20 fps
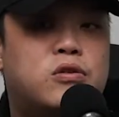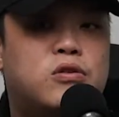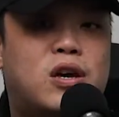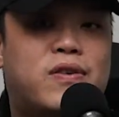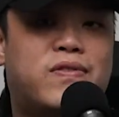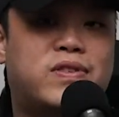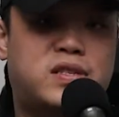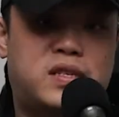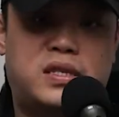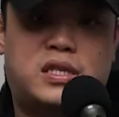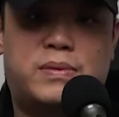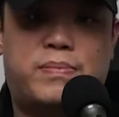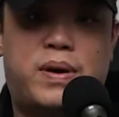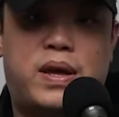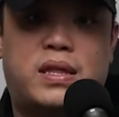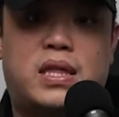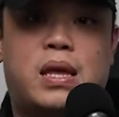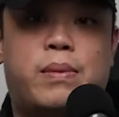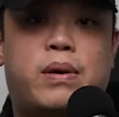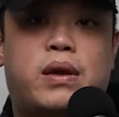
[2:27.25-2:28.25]
ever since the
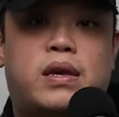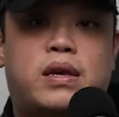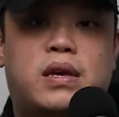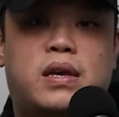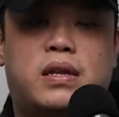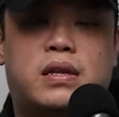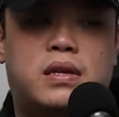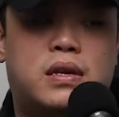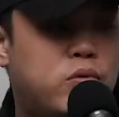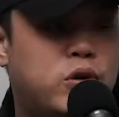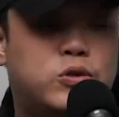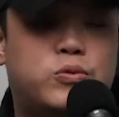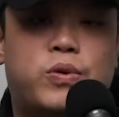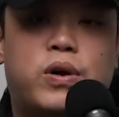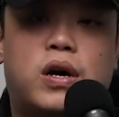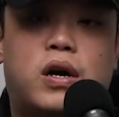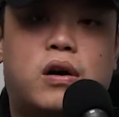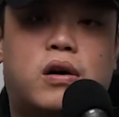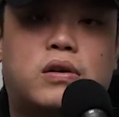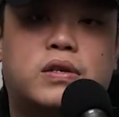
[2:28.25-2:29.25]
pandemic hit, which
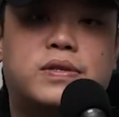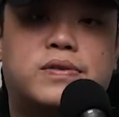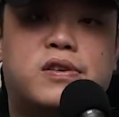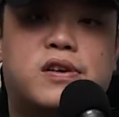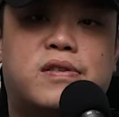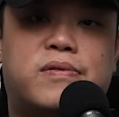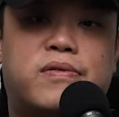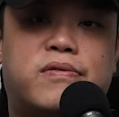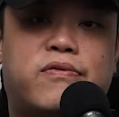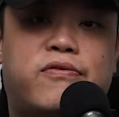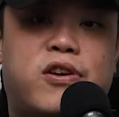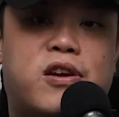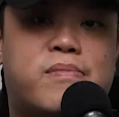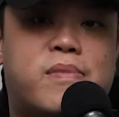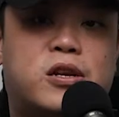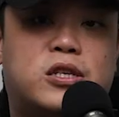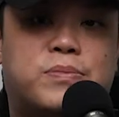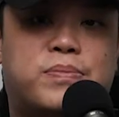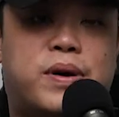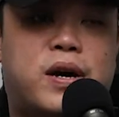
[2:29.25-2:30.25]
we are all still very
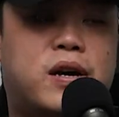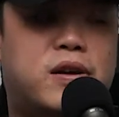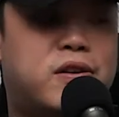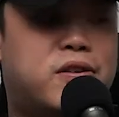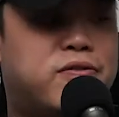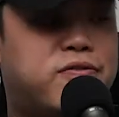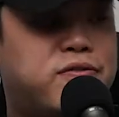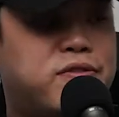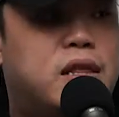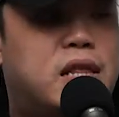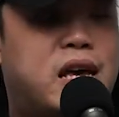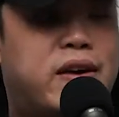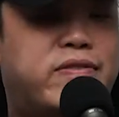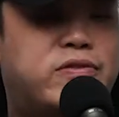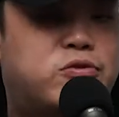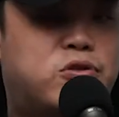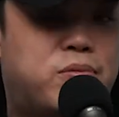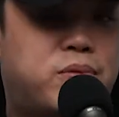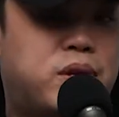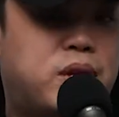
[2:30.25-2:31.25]
much a part of, live
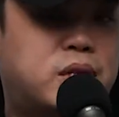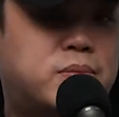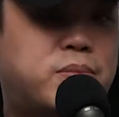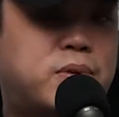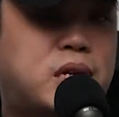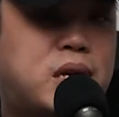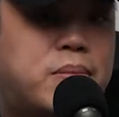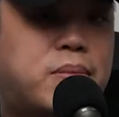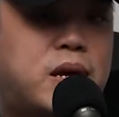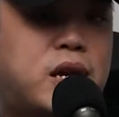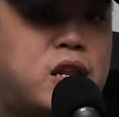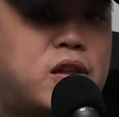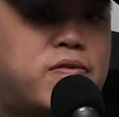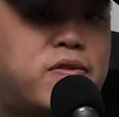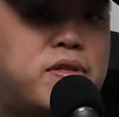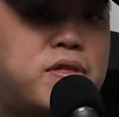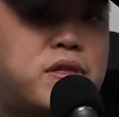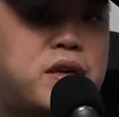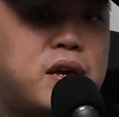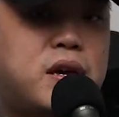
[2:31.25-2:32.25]
streaming has become kind
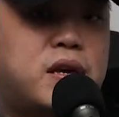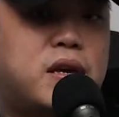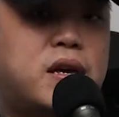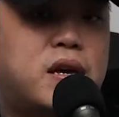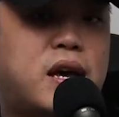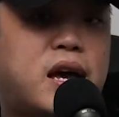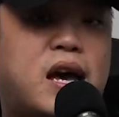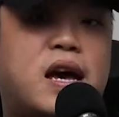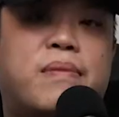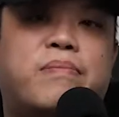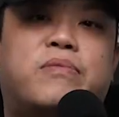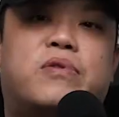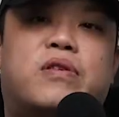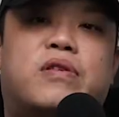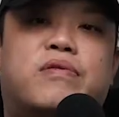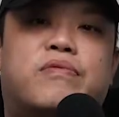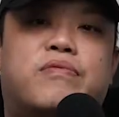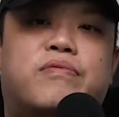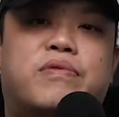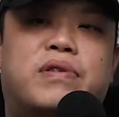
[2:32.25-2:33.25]
of a thing. I'm
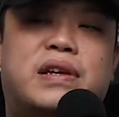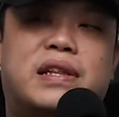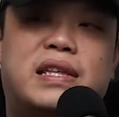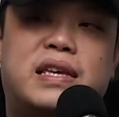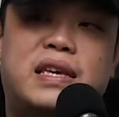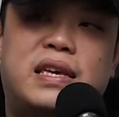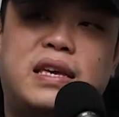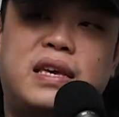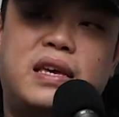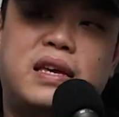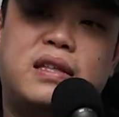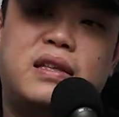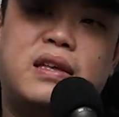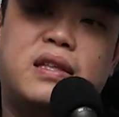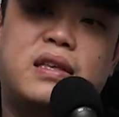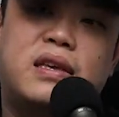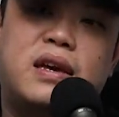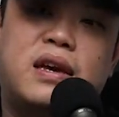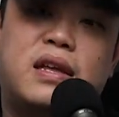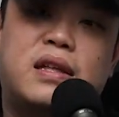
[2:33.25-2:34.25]
not really in
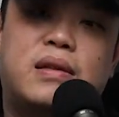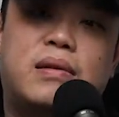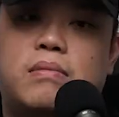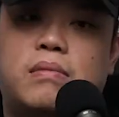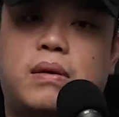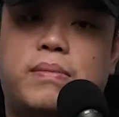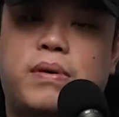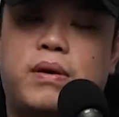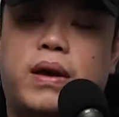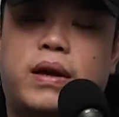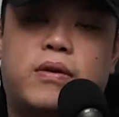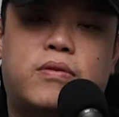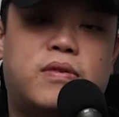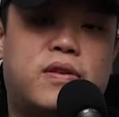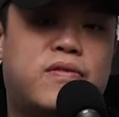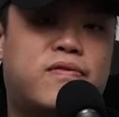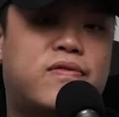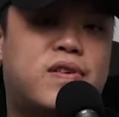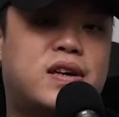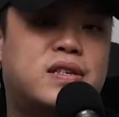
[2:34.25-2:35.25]
it yet. Maybe I could
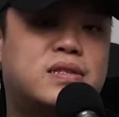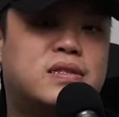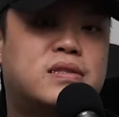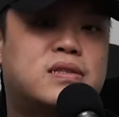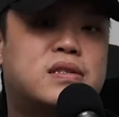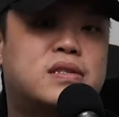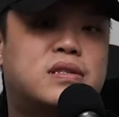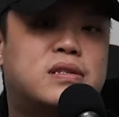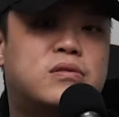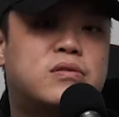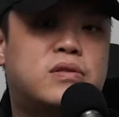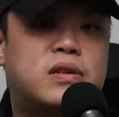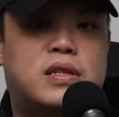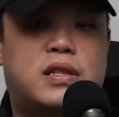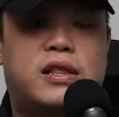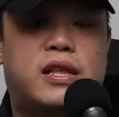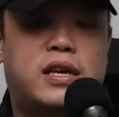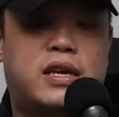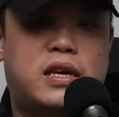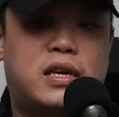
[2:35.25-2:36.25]
invest in this.
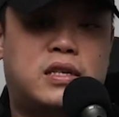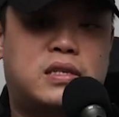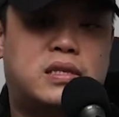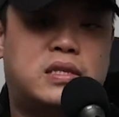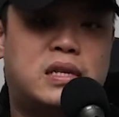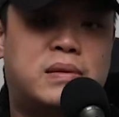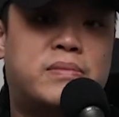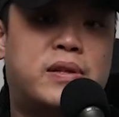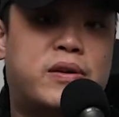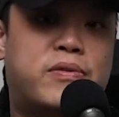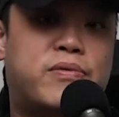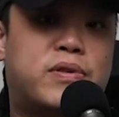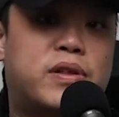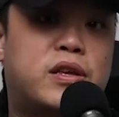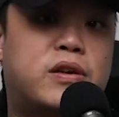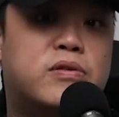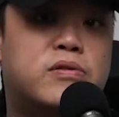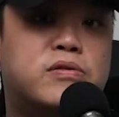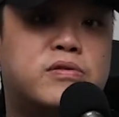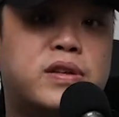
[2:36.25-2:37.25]
Like it seemed like
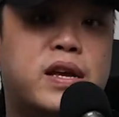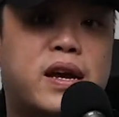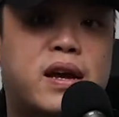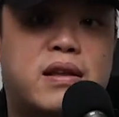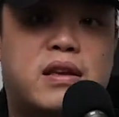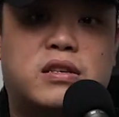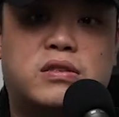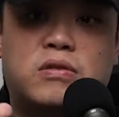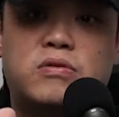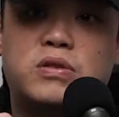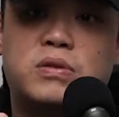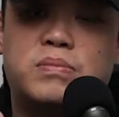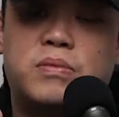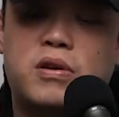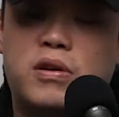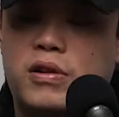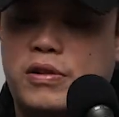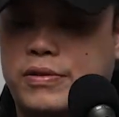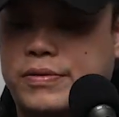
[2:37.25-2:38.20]
really cool tech and it's so small.